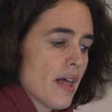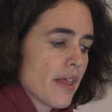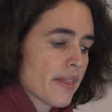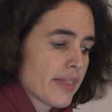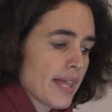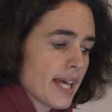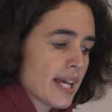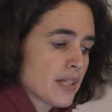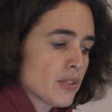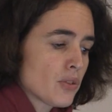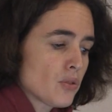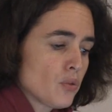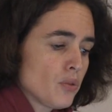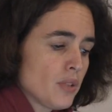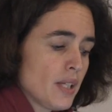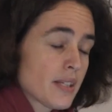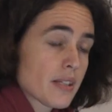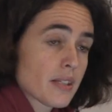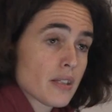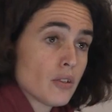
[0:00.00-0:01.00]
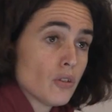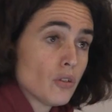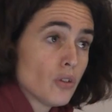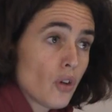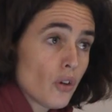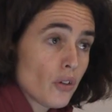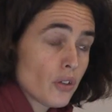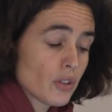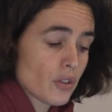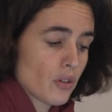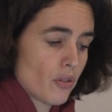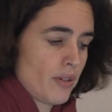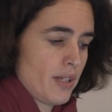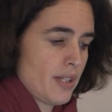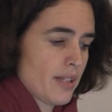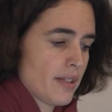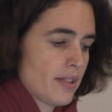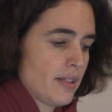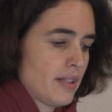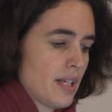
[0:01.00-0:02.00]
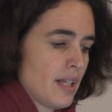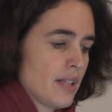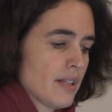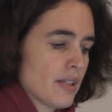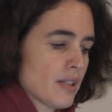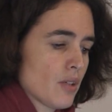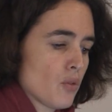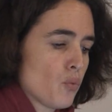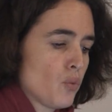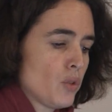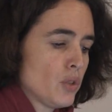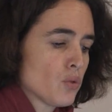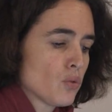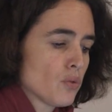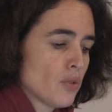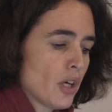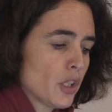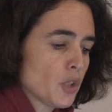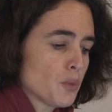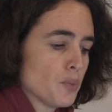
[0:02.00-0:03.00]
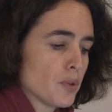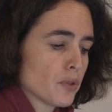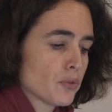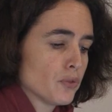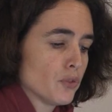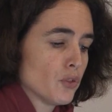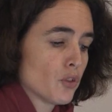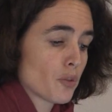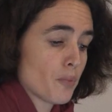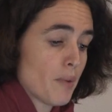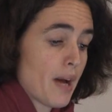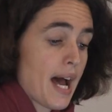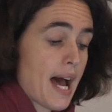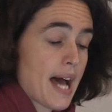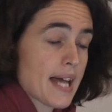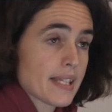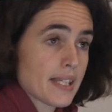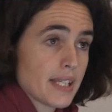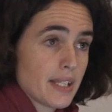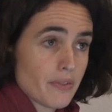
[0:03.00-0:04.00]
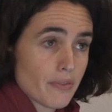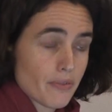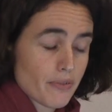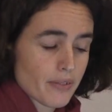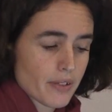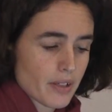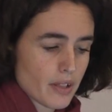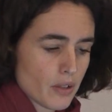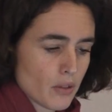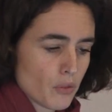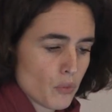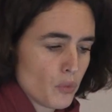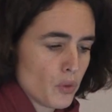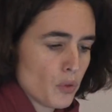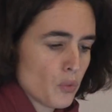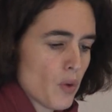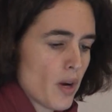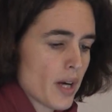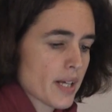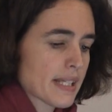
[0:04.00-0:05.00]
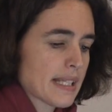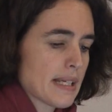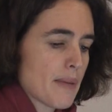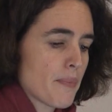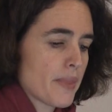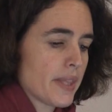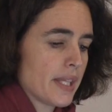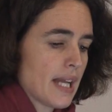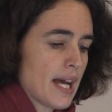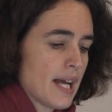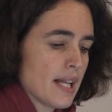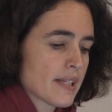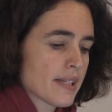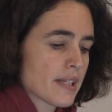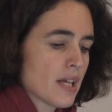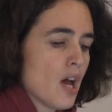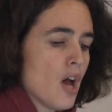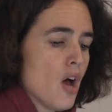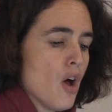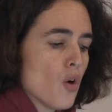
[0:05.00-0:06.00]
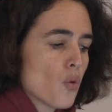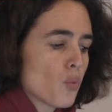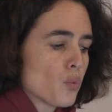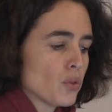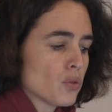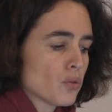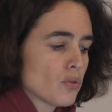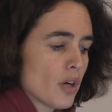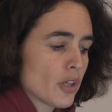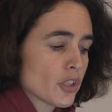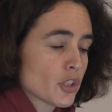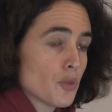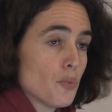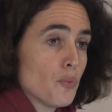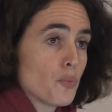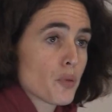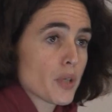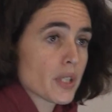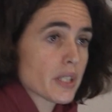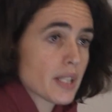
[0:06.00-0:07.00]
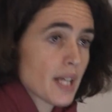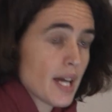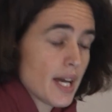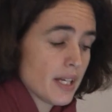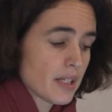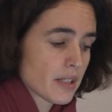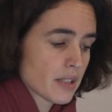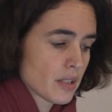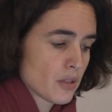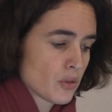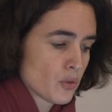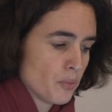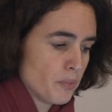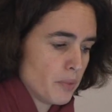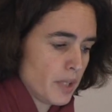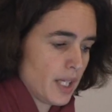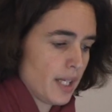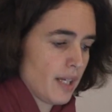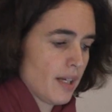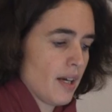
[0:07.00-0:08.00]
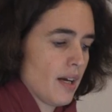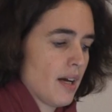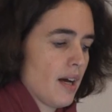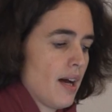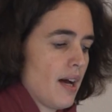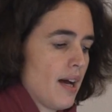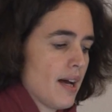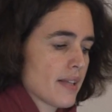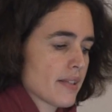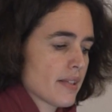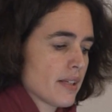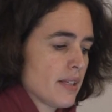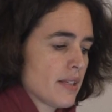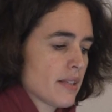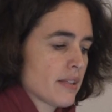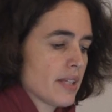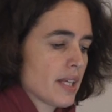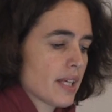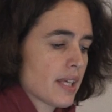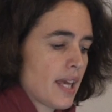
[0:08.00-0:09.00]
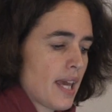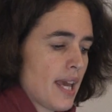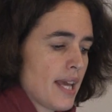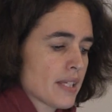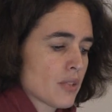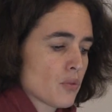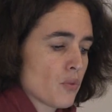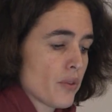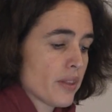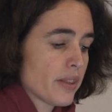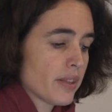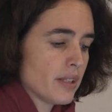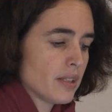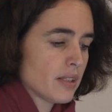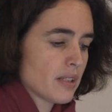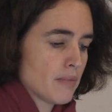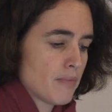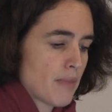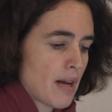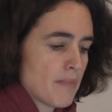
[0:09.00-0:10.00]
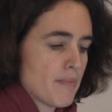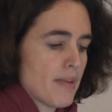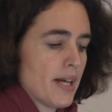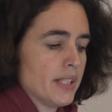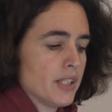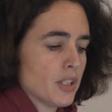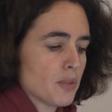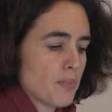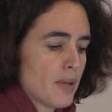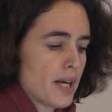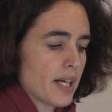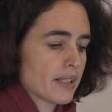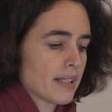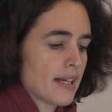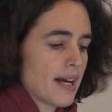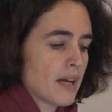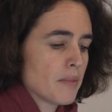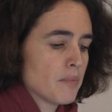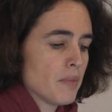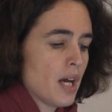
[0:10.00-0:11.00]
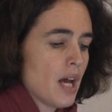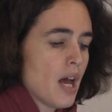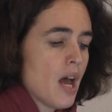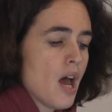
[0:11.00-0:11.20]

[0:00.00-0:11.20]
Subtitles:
Thanks to this non-coincidence, we do not perform as if we were something else. We do not pretend to be, as is the case within the mimetic paradigm.